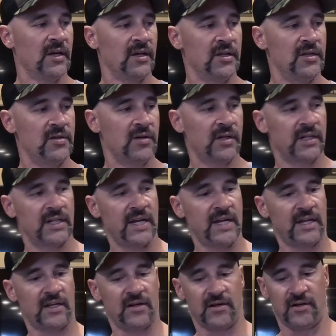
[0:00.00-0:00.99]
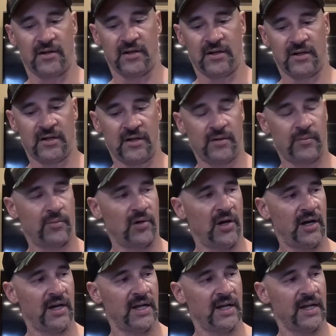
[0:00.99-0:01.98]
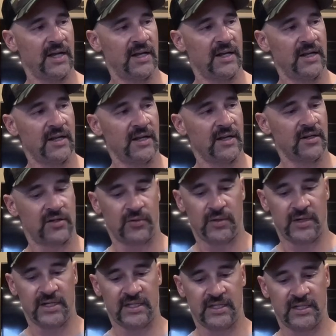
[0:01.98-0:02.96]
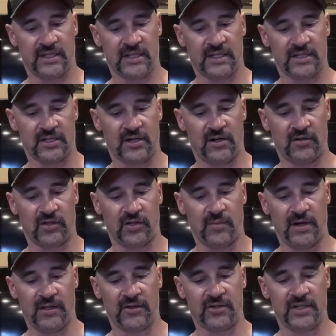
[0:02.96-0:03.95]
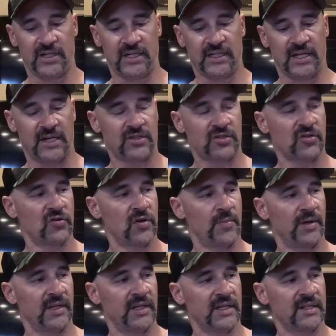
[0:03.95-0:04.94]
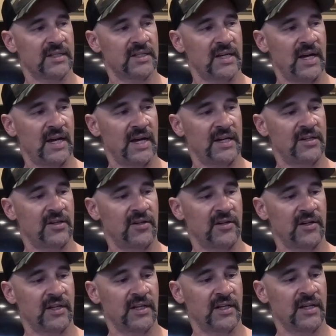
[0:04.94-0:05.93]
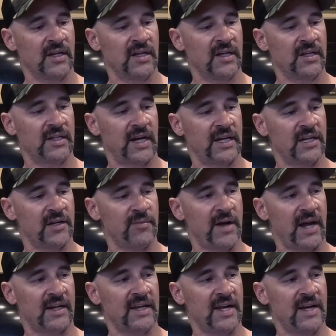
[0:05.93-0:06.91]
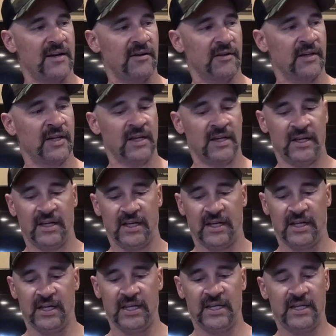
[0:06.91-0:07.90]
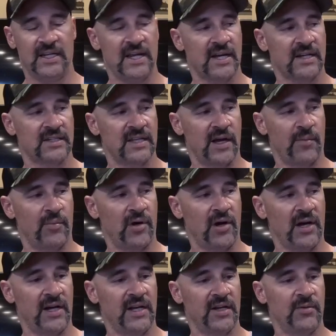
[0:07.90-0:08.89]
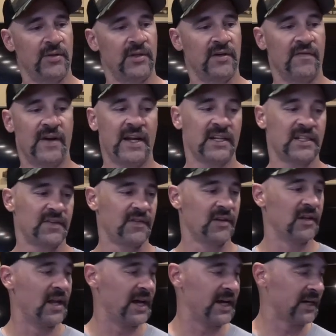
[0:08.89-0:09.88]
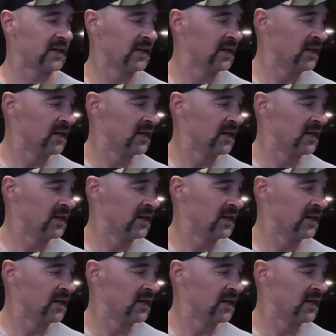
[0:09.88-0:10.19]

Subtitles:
you can take your broadhead and twist this collar by loosening that screw up on the inside, turn it, tighten it back down, and index that broadhead with your vanes if you'd like.